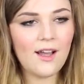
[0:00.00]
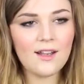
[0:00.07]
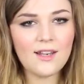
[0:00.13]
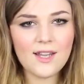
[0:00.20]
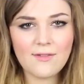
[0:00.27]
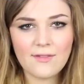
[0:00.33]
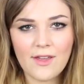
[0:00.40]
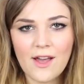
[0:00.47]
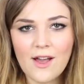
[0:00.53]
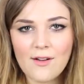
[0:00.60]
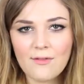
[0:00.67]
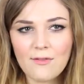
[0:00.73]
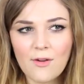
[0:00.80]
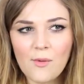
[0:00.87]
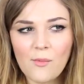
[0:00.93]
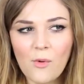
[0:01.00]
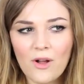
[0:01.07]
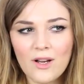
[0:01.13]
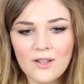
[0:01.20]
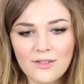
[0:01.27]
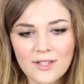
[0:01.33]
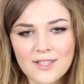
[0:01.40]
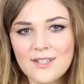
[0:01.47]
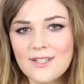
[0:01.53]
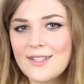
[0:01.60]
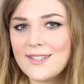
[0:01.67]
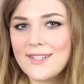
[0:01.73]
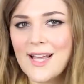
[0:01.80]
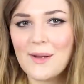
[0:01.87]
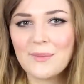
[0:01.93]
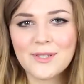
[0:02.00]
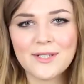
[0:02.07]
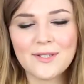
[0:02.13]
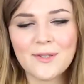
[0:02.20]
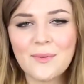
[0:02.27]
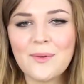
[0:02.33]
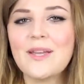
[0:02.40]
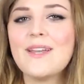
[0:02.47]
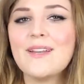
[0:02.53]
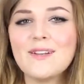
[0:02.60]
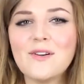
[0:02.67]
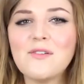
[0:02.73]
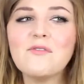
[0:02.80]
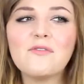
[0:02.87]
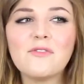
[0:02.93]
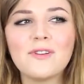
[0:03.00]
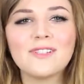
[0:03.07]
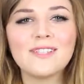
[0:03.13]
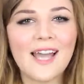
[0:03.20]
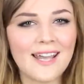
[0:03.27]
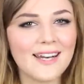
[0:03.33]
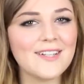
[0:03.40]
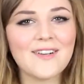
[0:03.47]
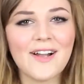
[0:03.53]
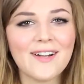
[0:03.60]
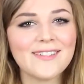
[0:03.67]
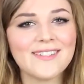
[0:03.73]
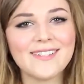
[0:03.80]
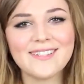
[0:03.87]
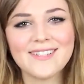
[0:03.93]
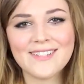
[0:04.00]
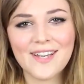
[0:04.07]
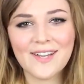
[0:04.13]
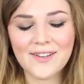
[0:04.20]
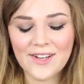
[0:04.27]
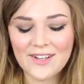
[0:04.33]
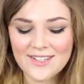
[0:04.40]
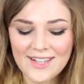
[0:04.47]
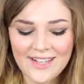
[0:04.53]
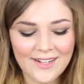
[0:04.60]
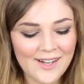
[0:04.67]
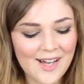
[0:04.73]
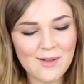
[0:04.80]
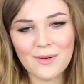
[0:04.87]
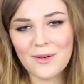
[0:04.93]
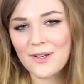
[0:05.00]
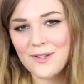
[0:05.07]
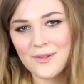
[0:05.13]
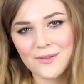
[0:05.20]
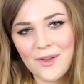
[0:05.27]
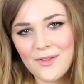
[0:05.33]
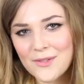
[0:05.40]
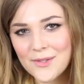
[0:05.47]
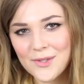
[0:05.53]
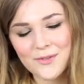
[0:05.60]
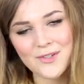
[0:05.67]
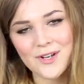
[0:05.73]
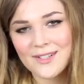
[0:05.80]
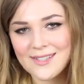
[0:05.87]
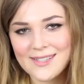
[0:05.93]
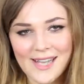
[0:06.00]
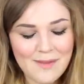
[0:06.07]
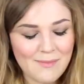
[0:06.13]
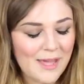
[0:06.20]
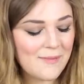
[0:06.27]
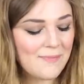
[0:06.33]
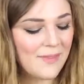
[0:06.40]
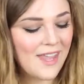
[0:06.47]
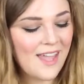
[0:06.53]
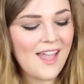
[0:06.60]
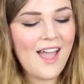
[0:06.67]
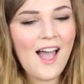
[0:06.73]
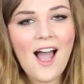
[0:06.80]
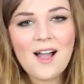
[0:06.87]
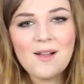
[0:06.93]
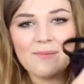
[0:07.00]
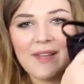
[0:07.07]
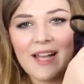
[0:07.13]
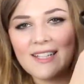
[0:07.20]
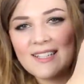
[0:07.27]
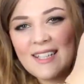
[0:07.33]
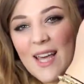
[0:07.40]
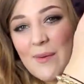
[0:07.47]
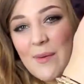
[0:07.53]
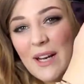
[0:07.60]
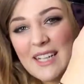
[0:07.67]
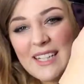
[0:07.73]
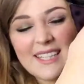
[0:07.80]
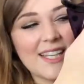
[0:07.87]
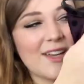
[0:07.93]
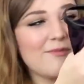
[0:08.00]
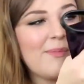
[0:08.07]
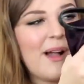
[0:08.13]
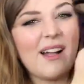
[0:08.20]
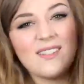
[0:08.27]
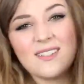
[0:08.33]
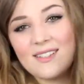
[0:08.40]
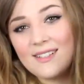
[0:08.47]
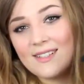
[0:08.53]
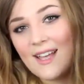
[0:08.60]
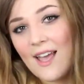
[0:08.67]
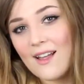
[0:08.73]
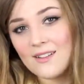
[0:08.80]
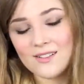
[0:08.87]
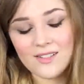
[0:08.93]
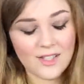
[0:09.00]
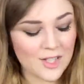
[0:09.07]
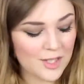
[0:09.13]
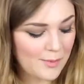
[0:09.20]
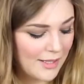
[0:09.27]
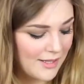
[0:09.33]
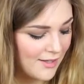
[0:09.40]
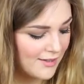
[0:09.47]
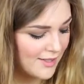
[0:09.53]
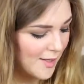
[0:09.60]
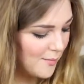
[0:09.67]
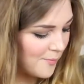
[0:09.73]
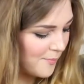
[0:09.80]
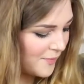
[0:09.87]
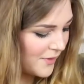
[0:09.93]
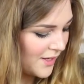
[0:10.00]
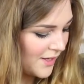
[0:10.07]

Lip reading: Olivia from What Olivia Did is the absolute queen of tailored trousers, so go and check out her blog and you'll know the sort of trousers that I mean. Yeah, so they were like £7 in the sale, so I just picked those up.